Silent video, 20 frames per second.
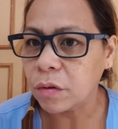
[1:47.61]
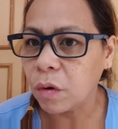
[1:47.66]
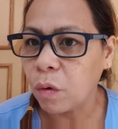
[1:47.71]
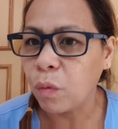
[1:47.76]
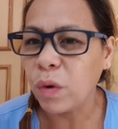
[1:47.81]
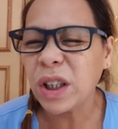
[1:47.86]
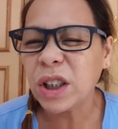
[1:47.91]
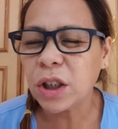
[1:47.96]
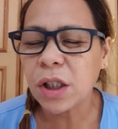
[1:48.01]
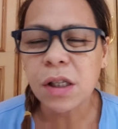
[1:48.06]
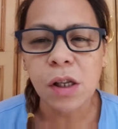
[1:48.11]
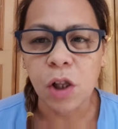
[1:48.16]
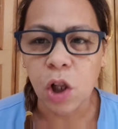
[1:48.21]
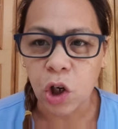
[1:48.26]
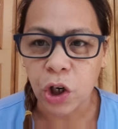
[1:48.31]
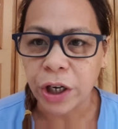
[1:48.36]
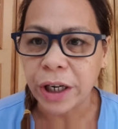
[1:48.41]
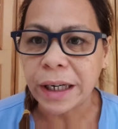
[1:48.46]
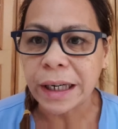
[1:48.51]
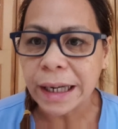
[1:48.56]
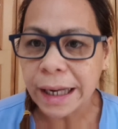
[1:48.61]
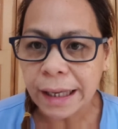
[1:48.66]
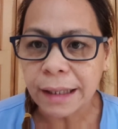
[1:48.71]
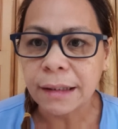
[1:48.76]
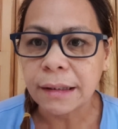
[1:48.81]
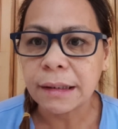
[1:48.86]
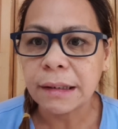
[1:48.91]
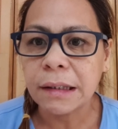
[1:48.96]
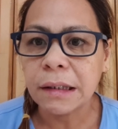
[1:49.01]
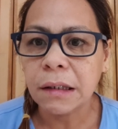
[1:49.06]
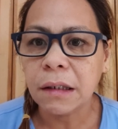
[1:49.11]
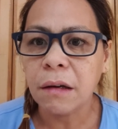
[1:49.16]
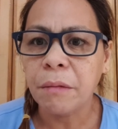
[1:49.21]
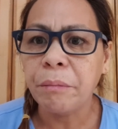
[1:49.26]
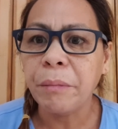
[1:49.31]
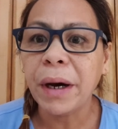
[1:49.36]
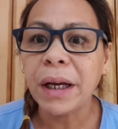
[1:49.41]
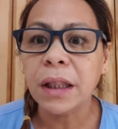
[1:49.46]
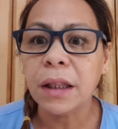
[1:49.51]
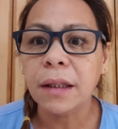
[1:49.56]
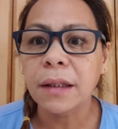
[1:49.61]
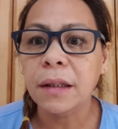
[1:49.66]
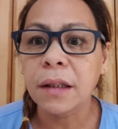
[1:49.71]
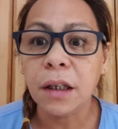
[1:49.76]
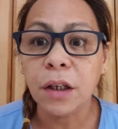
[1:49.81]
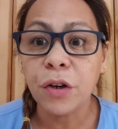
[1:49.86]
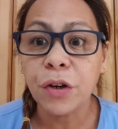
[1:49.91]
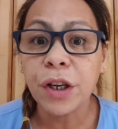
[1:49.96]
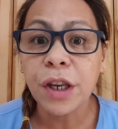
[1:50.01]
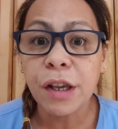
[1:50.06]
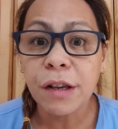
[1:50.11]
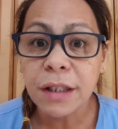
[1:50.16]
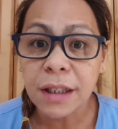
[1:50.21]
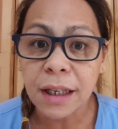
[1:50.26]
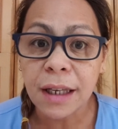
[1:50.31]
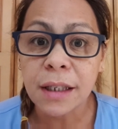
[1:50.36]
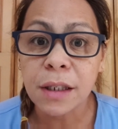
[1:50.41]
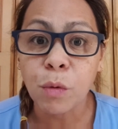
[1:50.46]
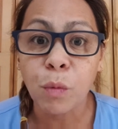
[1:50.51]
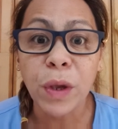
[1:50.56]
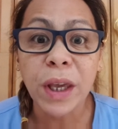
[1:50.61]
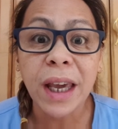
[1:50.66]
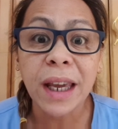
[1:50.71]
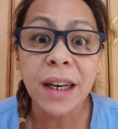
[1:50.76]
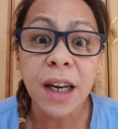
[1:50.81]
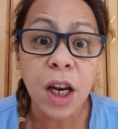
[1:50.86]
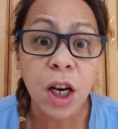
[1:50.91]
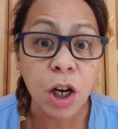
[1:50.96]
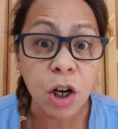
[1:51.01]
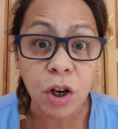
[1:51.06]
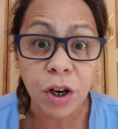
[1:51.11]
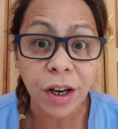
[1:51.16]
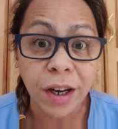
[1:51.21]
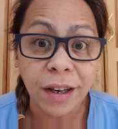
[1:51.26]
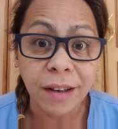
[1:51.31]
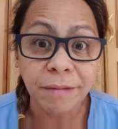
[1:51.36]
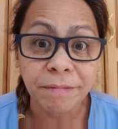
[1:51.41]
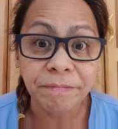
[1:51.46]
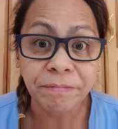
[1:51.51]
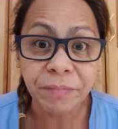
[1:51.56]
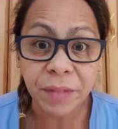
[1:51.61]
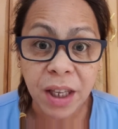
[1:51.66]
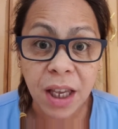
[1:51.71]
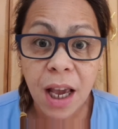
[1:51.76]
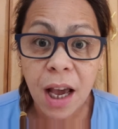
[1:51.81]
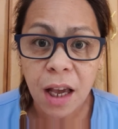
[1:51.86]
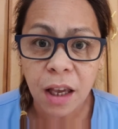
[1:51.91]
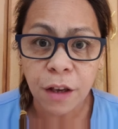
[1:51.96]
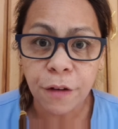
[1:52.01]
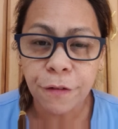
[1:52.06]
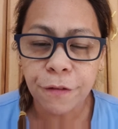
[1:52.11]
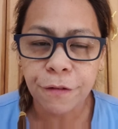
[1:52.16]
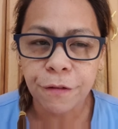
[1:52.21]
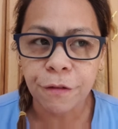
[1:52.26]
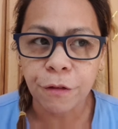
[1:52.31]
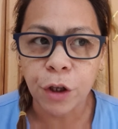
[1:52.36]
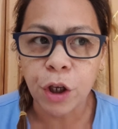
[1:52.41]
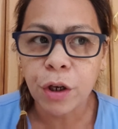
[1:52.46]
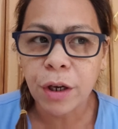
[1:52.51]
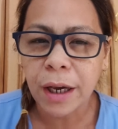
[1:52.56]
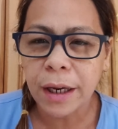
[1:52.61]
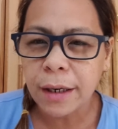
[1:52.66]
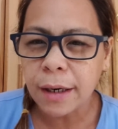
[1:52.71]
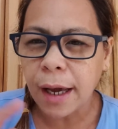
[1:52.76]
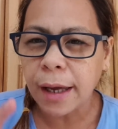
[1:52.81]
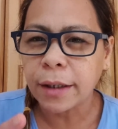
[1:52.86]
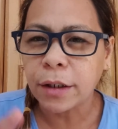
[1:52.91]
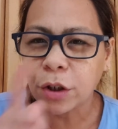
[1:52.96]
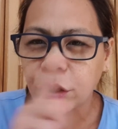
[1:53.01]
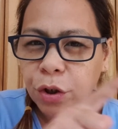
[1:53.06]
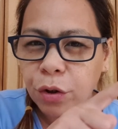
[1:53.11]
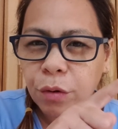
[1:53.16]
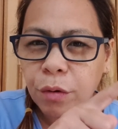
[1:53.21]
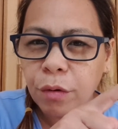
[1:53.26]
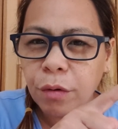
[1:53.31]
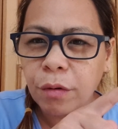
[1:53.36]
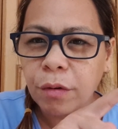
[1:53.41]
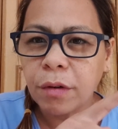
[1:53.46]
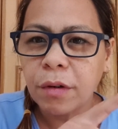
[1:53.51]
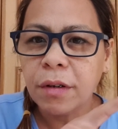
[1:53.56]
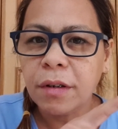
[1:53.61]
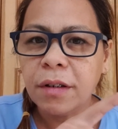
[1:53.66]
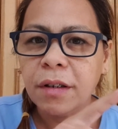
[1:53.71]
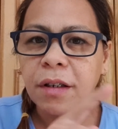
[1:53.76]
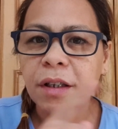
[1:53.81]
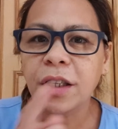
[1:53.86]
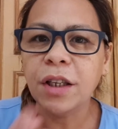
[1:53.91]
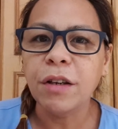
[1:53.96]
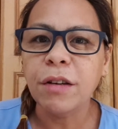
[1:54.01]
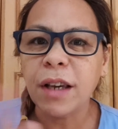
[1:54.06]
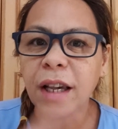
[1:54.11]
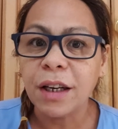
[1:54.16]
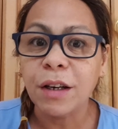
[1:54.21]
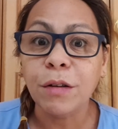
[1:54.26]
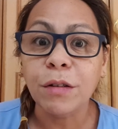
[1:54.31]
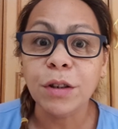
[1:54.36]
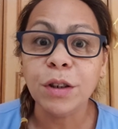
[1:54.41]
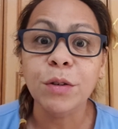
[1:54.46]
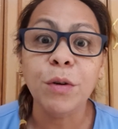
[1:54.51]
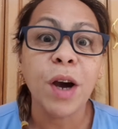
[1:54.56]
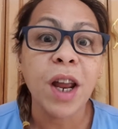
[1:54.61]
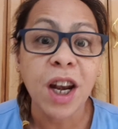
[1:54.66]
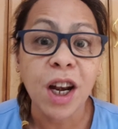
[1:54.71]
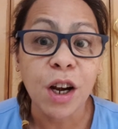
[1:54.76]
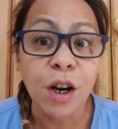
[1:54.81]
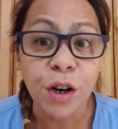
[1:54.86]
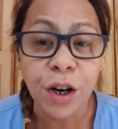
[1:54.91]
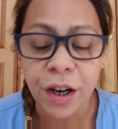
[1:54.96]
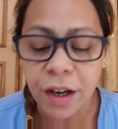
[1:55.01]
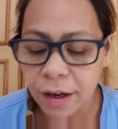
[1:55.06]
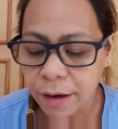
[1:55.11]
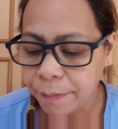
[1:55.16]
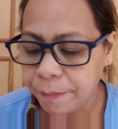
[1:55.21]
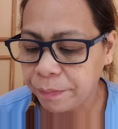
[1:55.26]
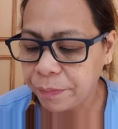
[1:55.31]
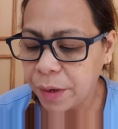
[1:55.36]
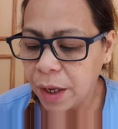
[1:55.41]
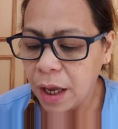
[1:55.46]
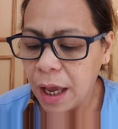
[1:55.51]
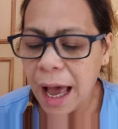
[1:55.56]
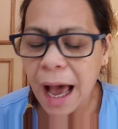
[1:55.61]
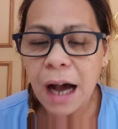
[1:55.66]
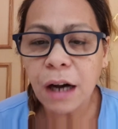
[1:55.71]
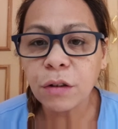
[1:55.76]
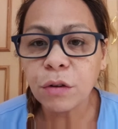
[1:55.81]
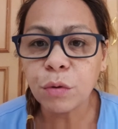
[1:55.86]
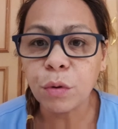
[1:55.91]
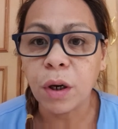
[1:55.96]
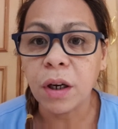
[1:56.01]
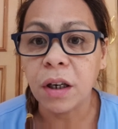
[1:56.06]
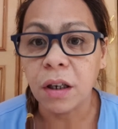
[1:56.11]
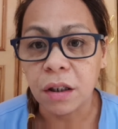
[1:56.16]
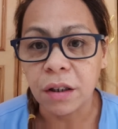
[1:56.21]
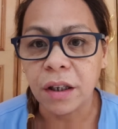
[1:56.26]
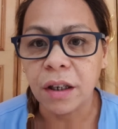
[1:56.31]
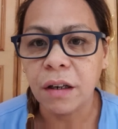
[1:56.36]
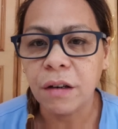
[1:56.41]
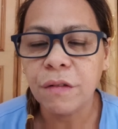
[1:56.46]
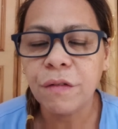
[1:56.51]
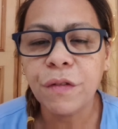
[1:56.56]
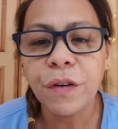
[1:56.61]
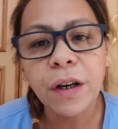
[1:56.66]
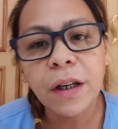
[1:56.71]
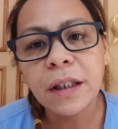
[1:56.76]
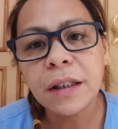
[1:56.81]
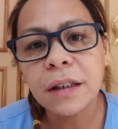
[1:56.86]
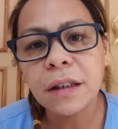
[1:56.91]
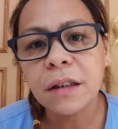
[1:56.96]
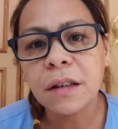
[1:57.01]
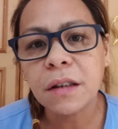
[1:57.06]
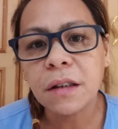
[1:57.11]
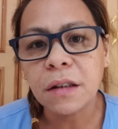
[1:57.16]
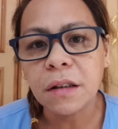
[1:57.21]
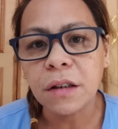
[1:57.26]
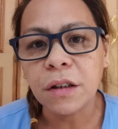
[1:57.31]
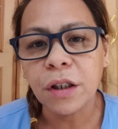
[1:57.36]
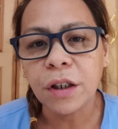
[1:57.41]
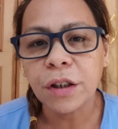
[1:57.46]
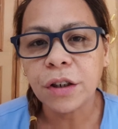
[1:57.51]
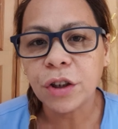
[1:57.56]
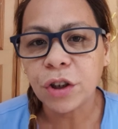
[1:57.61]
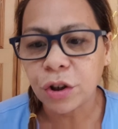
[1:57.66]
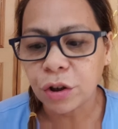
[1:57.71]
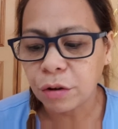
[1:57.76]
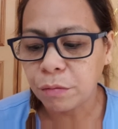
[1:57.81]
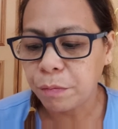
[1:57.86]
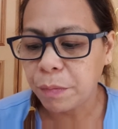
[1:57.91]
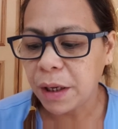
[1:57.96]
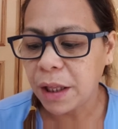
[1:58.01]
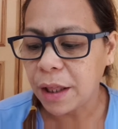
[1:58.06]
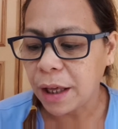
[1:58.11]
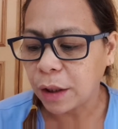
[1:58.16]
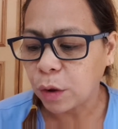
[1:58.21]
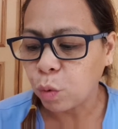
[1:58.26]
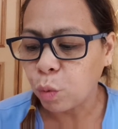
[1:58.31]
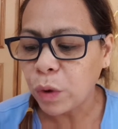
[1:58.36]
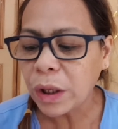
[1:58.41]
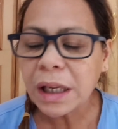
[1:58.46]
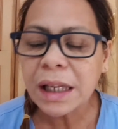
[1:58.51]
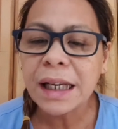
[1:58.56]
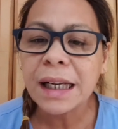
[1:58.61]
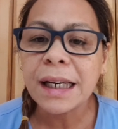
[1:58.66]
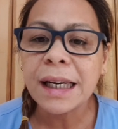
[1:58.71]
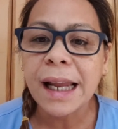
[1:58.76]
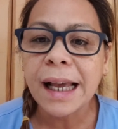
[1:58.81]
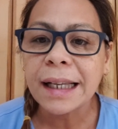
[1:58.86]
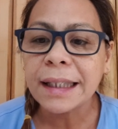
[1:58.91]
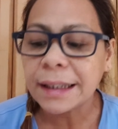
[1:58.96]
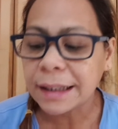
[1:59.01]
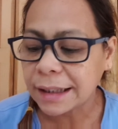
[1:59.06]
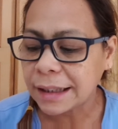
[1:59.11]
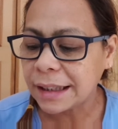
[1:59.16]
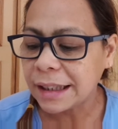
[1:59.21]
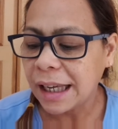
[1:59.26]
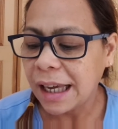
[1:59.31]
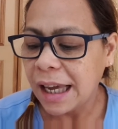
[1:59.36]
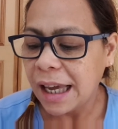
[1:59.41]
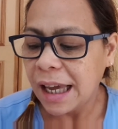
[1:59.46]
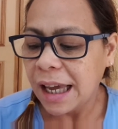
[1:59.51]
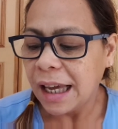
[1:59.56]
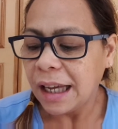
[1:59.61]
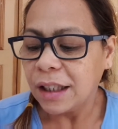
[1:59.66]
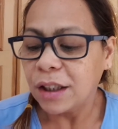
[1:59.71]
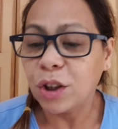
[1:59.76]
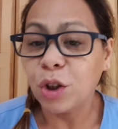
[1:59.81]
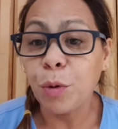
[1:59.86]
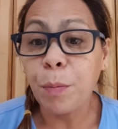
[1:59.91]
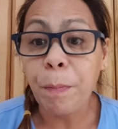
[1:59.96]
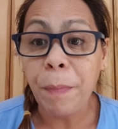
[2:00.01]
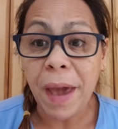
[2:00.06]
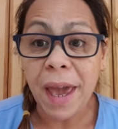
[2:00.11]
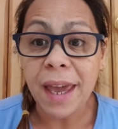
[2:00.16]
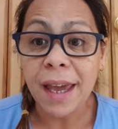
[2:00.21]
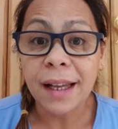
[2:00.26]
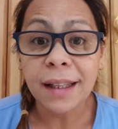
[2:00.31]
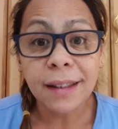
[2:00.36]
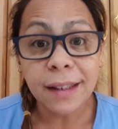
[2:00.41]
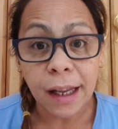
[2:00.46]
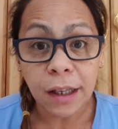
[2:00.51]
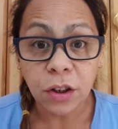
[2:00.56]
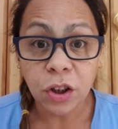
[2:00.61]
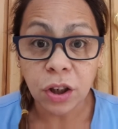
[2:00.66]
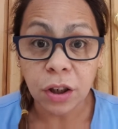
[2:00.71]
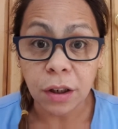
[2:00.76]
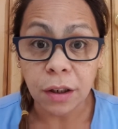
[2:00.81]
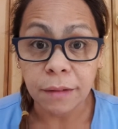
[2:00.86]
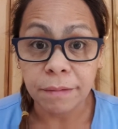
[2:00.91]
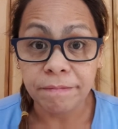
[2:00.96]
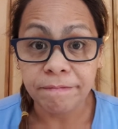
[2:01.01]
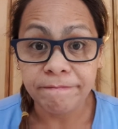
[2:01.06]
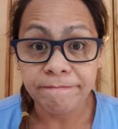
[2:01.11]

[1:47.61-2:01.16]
We just learned it. But the good news is we can unlearn. Yeah, if you can undo, you can also unlearn. How to unlearn? First, there should be that willingness to pay attention.